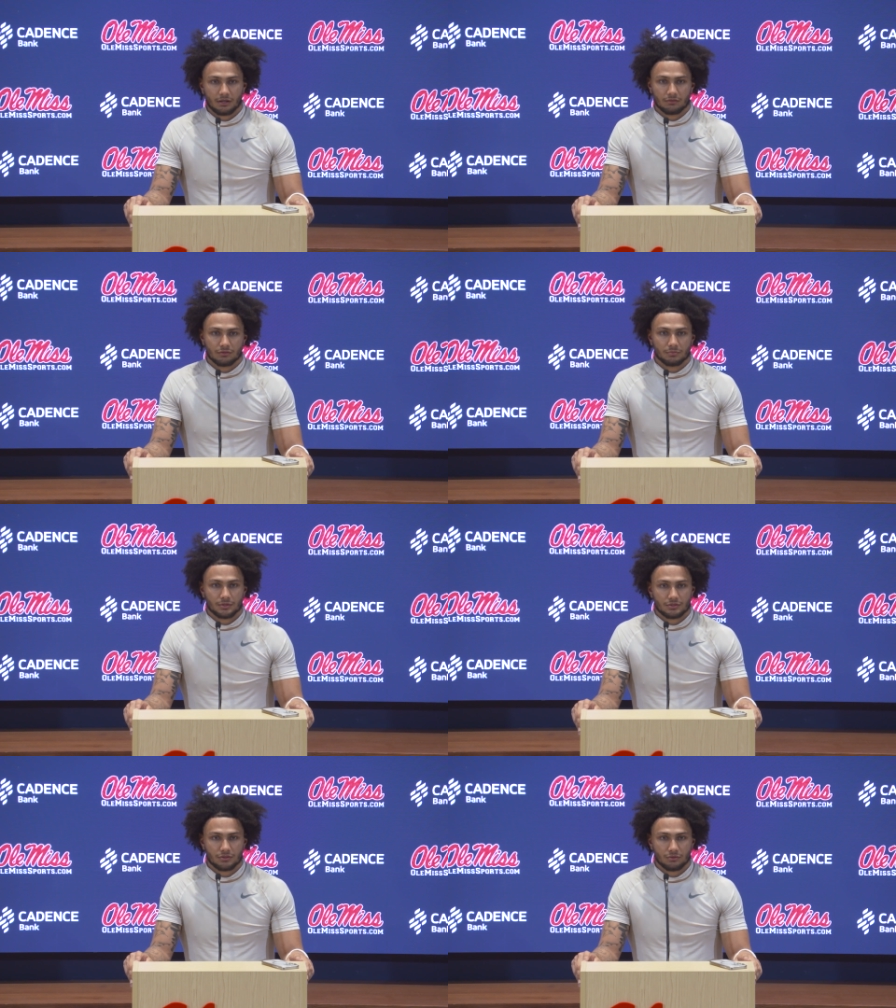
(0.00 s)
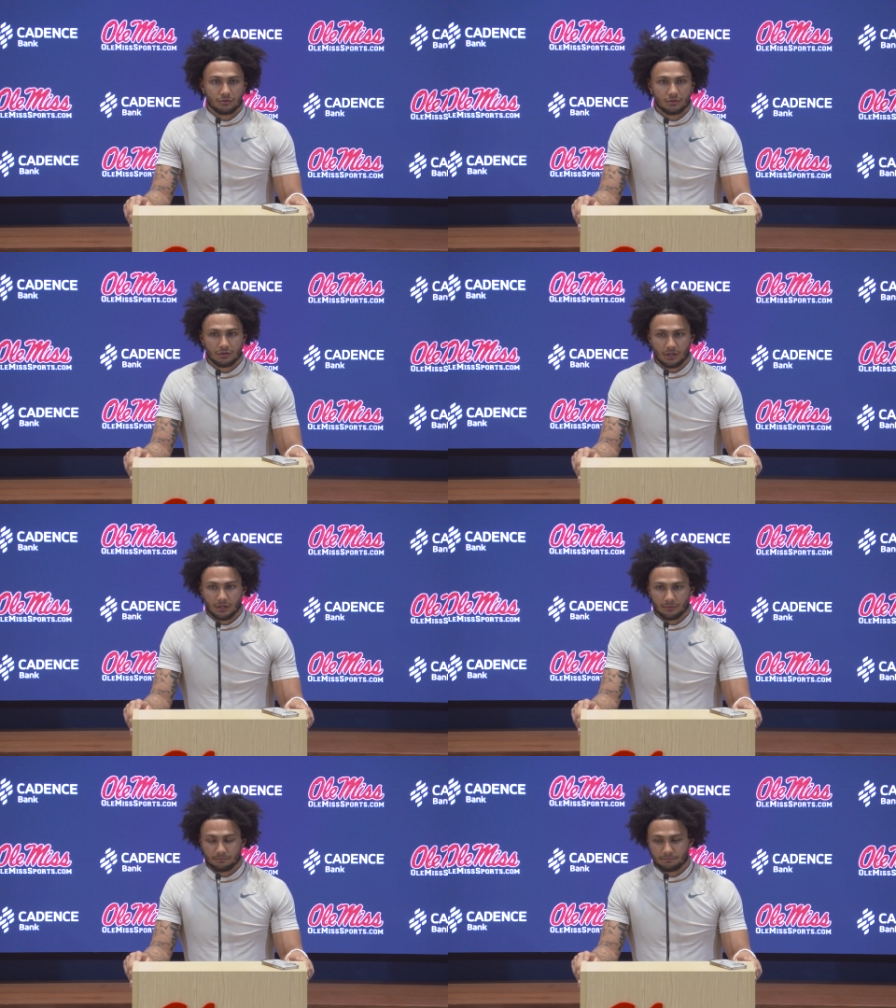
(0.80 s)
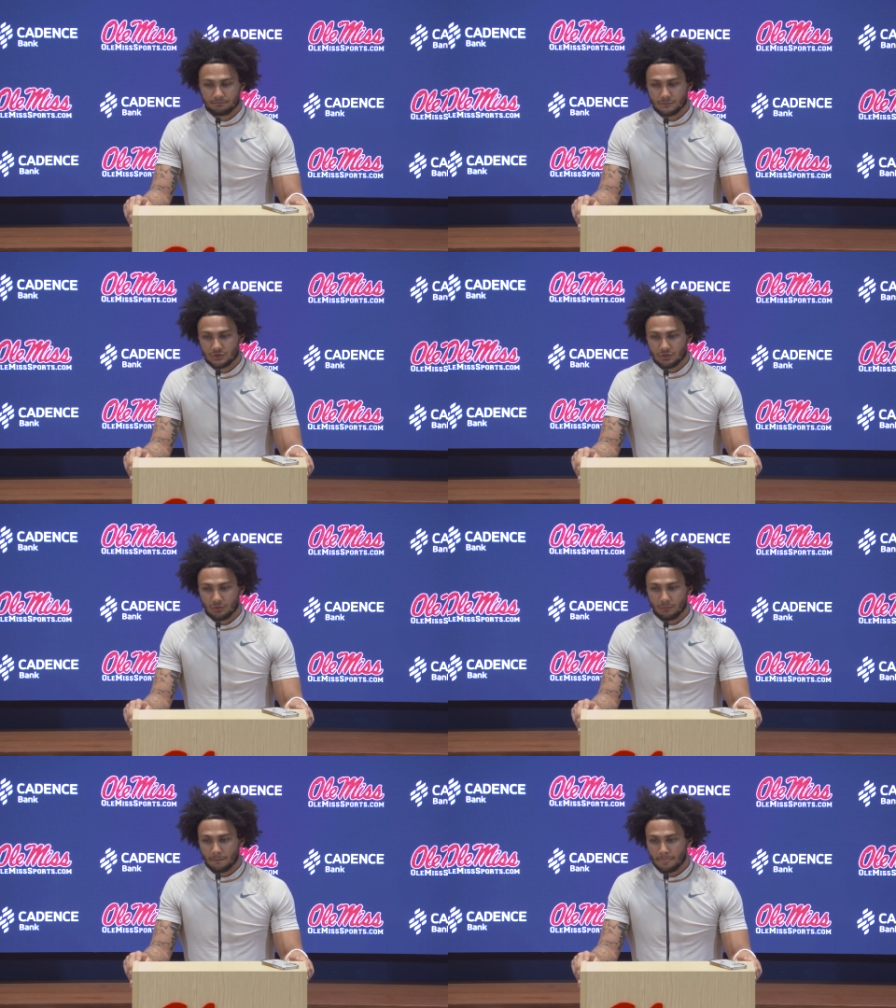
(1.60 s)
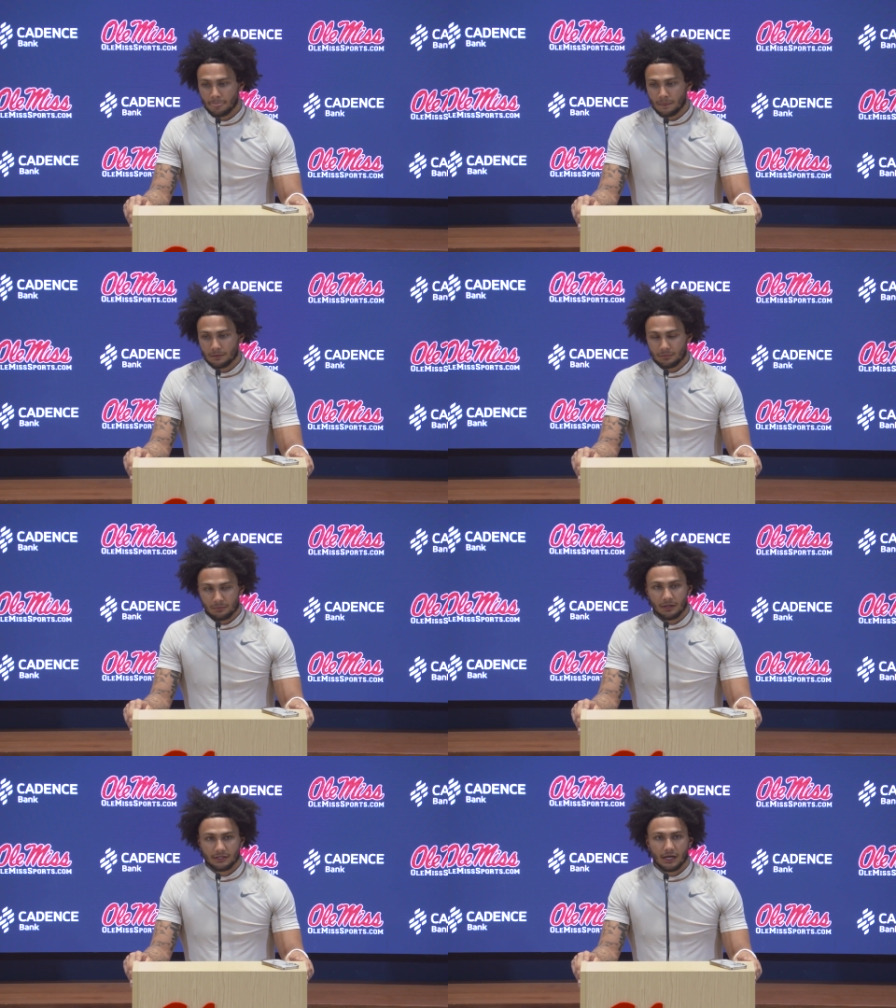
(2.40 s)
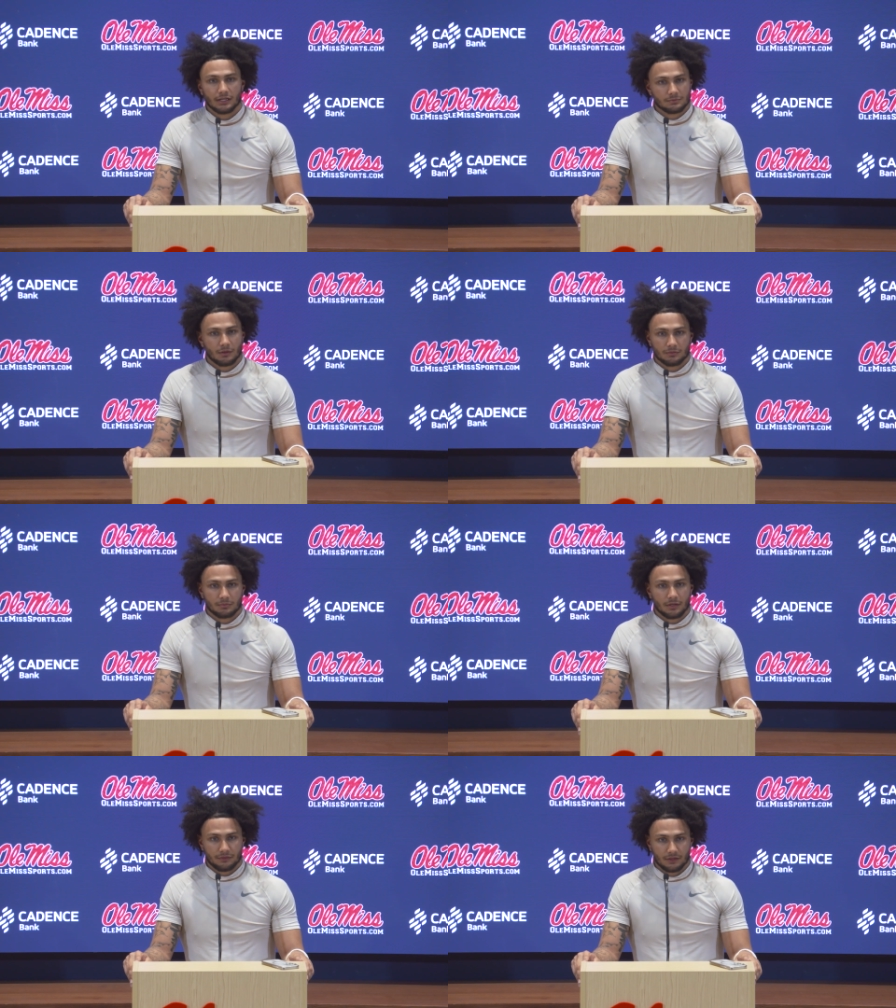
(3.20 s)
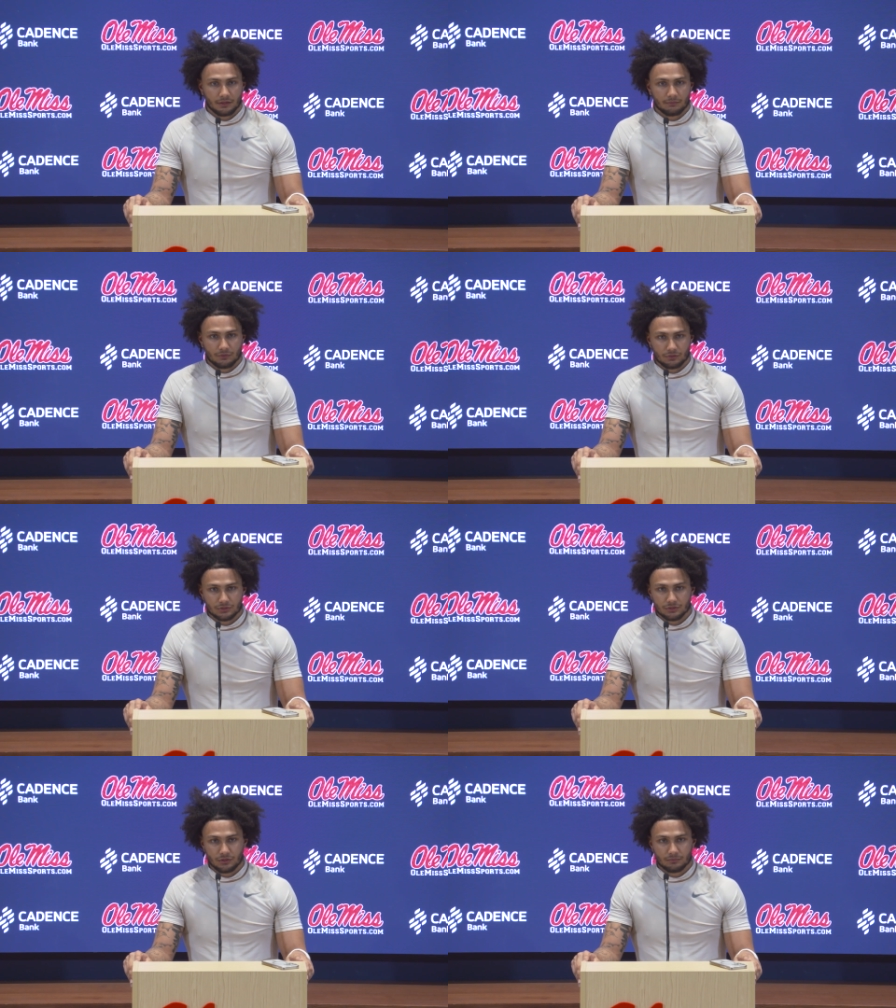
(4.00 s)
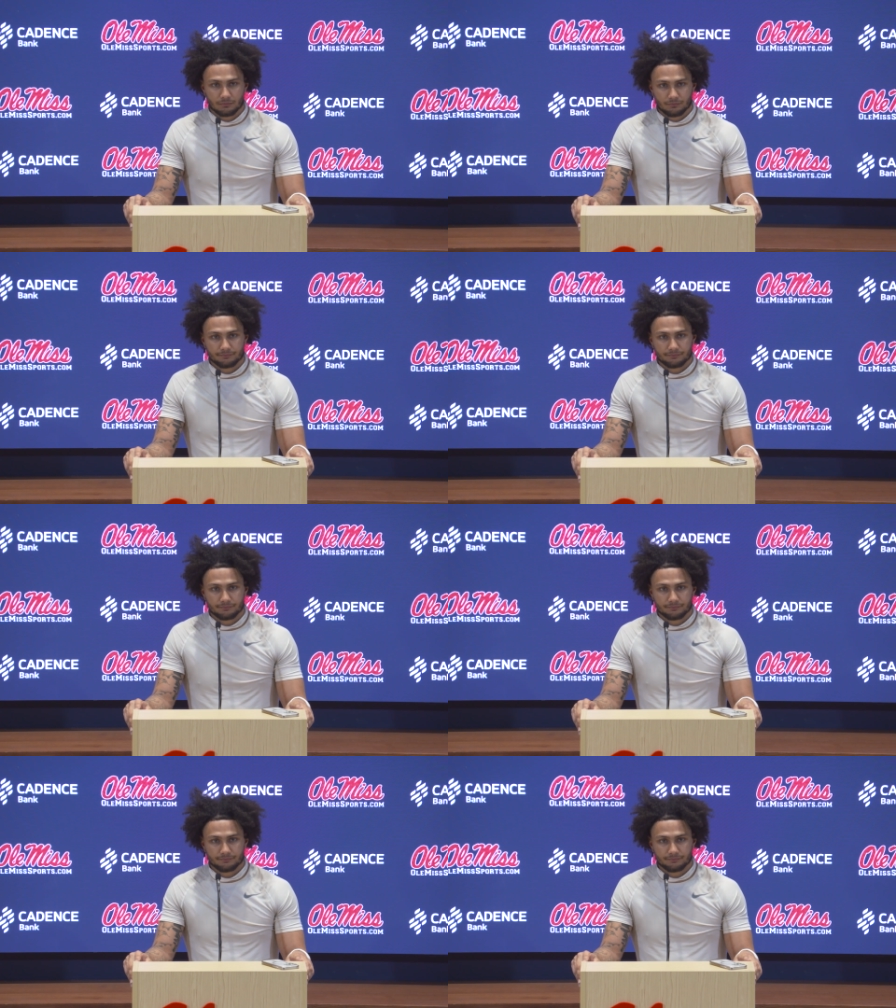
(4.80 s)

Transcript: out a little bit too. Um, so, but my diet is probably the main thing that I'm focusing on.